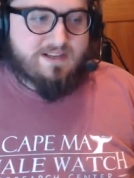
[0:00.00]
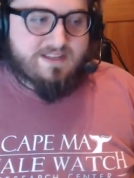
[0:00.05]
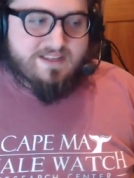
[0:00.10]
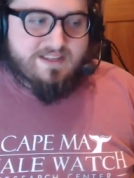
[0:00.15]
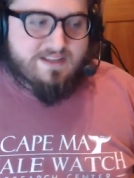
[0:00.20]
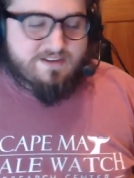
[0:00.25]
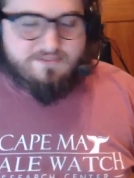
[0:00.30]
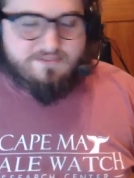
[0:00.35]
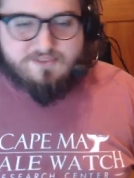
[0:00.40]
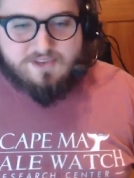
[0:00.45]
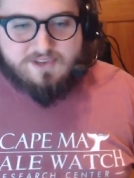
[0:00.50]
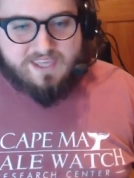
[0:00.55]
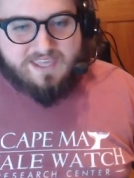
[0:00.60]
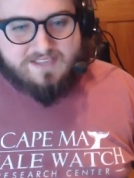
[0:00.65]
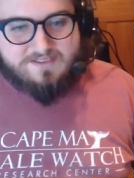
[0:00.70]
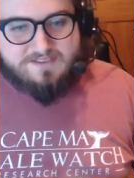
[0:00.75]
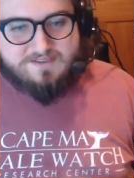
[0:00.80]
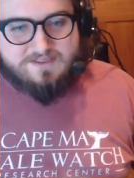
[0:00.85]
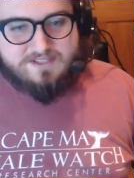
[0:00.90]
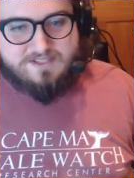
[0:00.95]
If you
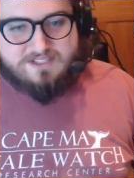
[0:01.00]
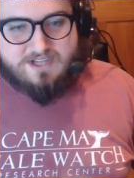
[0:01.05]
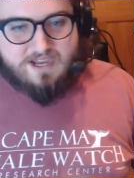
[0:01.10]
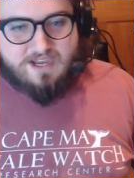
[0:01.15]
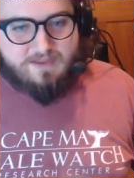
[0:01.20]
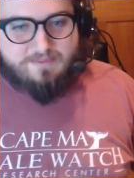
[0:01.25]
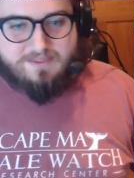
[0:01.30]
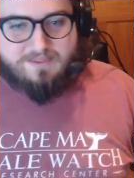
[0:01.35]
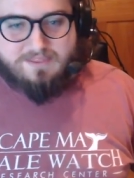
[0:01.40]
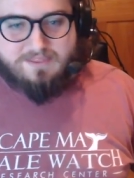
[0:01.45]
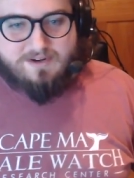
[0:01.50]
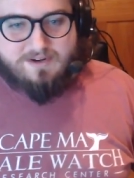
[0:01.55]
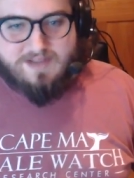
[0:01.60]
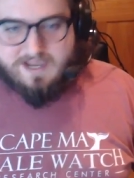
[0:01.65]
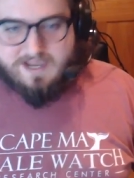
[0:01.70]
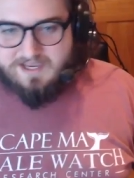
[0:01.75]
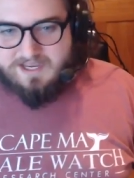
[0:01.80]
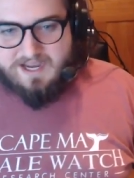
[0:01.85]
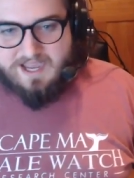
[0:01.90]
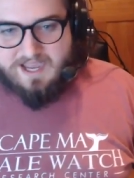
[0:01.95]
can't do the job, then they're
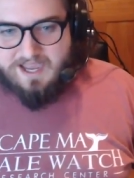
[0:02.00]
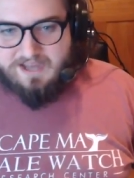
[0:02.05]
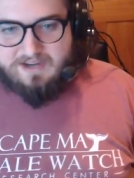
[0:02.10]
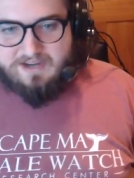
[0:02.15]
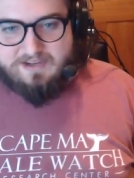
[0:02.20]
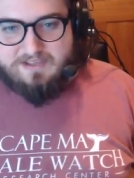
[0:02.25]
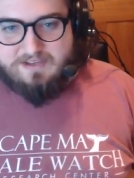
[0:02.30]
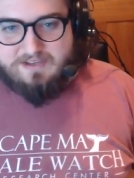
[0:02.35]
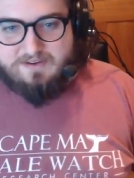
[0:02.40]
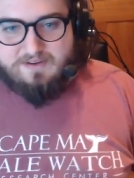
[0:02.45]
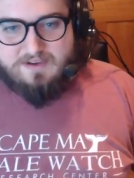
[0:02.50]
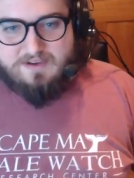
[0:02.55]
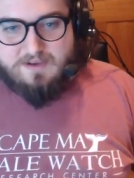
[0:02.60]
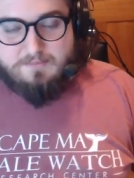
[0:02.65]
not going to hire you.